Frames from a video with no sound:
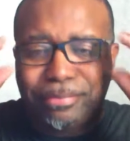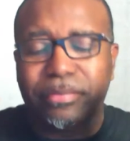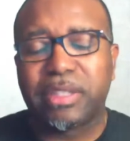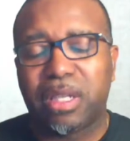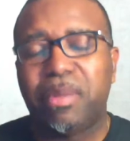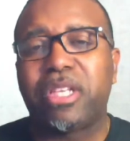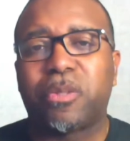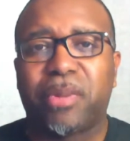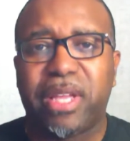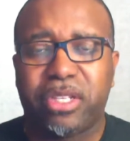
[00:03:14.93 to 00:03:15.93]
Let me
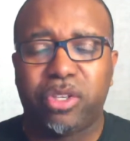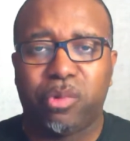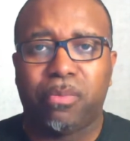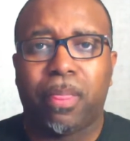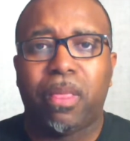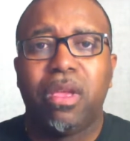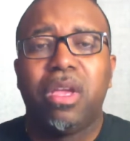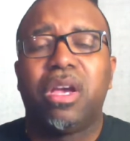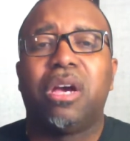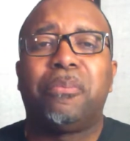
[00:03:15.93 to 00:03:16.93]
explain to you.
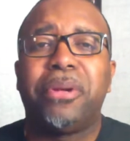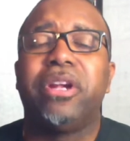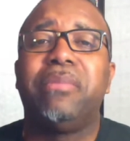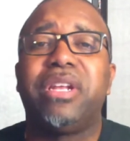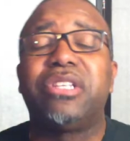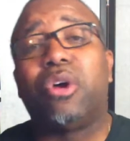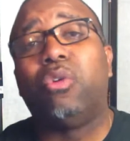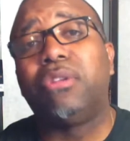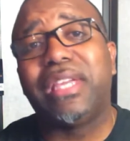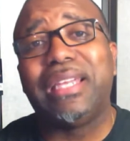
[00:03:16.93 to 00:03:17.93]
A pyramid is
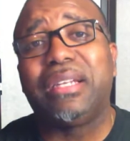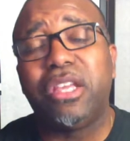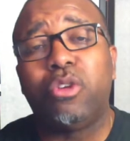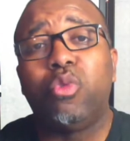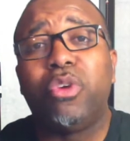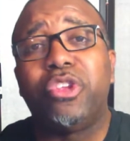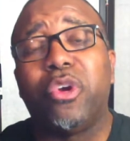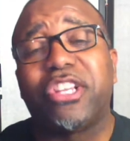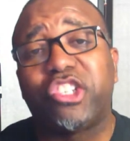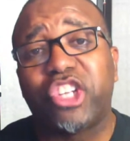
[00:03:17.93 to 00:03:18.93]
only illegal when you're
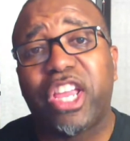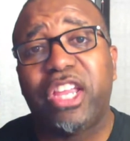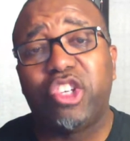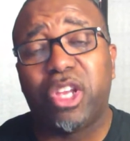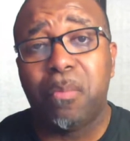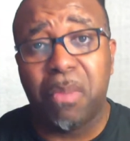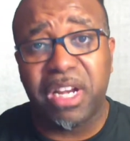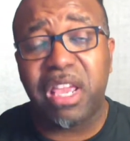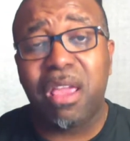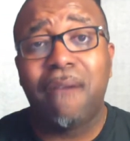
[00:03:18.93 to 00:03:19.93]
exchanging
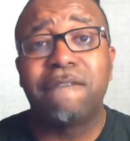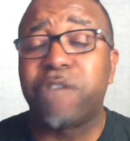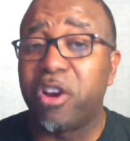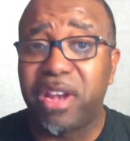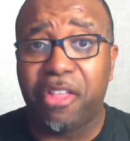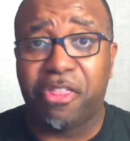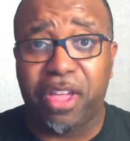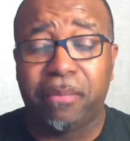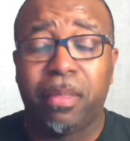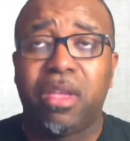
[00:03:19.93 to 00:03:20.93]
money for nothing.
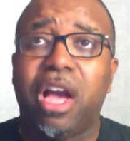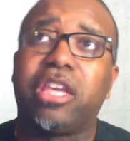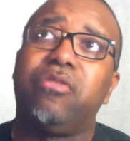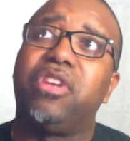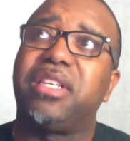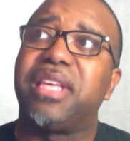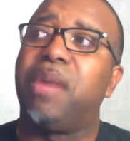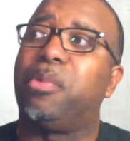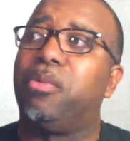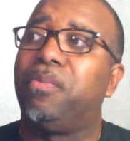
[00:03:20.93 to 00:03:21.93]
I'll give you an
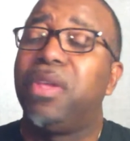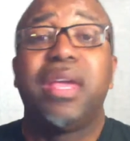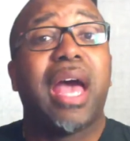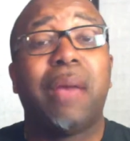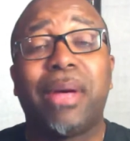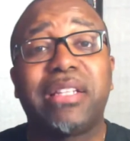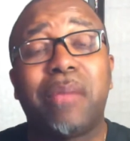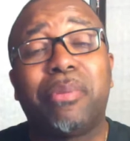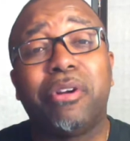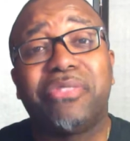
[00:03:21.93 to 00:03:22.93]
example. How about that
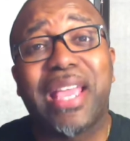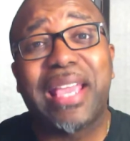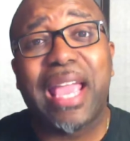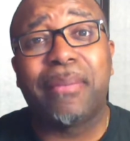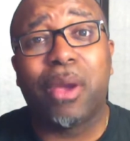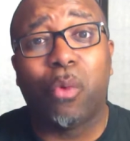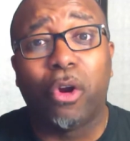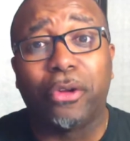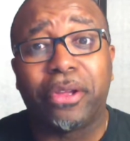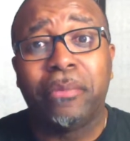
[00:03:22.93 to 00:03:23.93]
birthday game at
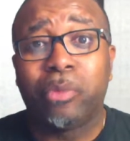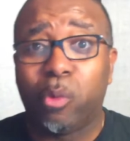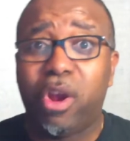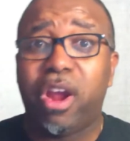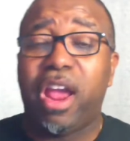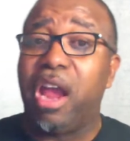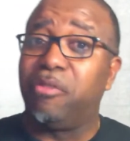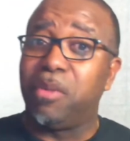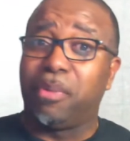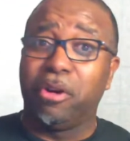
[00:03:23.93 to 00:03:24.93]
work where
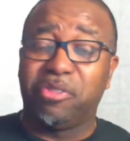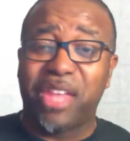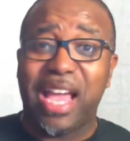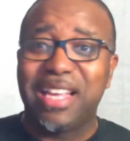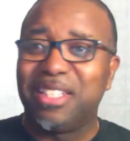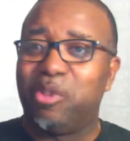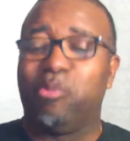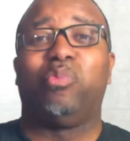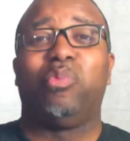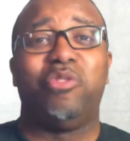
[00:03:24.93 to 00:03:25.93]
every birthday
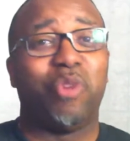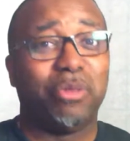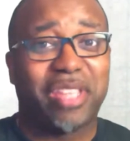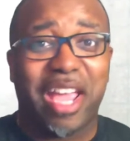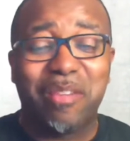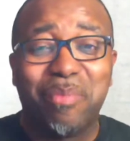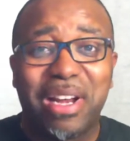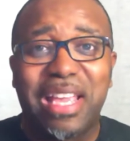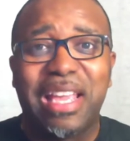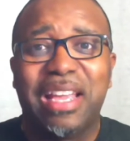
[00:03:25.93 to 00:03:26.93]
we rotate
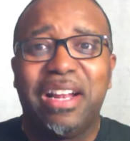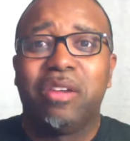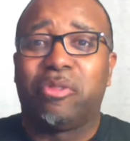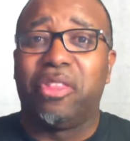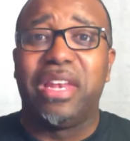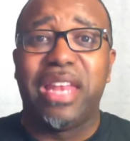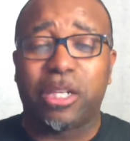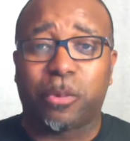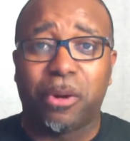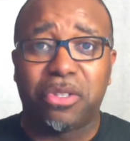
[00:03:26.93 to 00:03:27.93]
money for the next
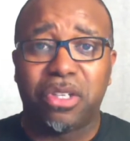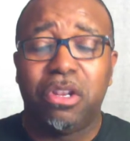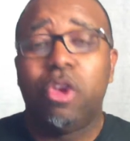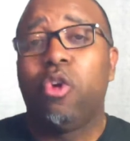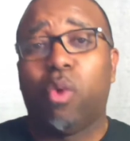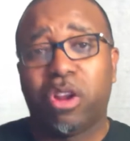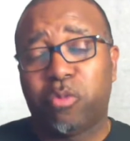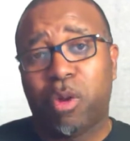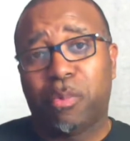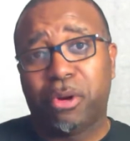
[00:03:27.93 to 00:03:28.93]
person? What if
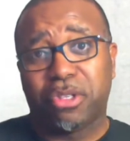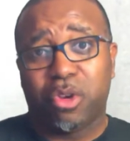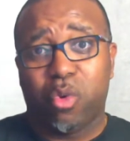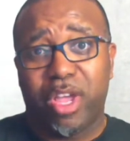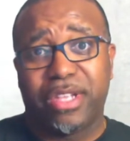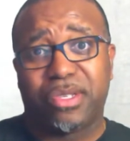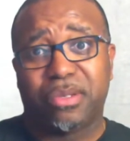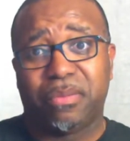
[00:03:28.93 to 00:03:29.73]
one person quits